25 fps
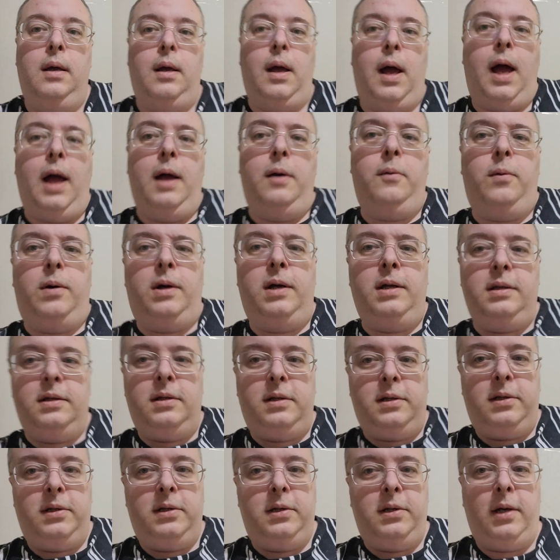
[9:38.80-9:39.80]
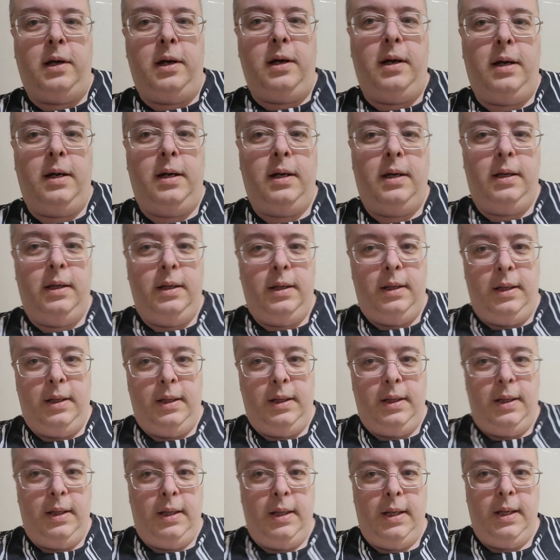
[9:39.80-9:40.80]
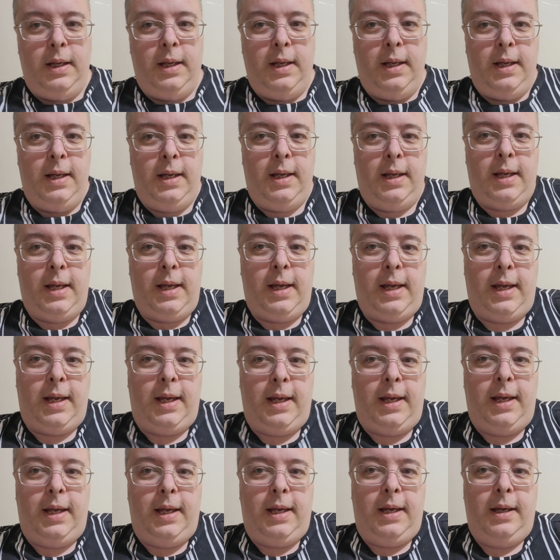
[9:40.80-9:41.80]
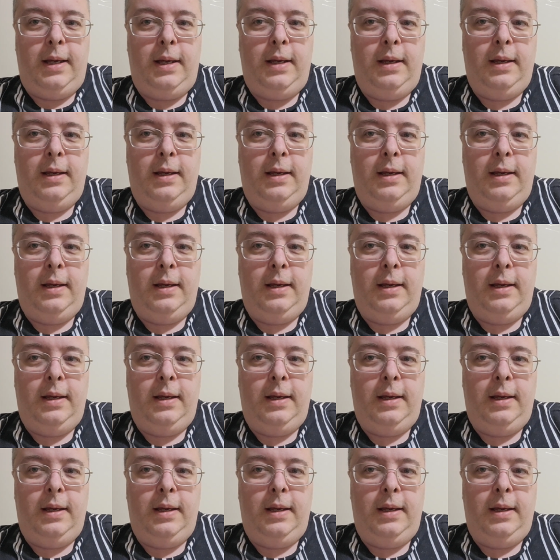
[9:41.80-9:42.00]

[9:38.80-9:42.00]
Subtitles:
I once saw a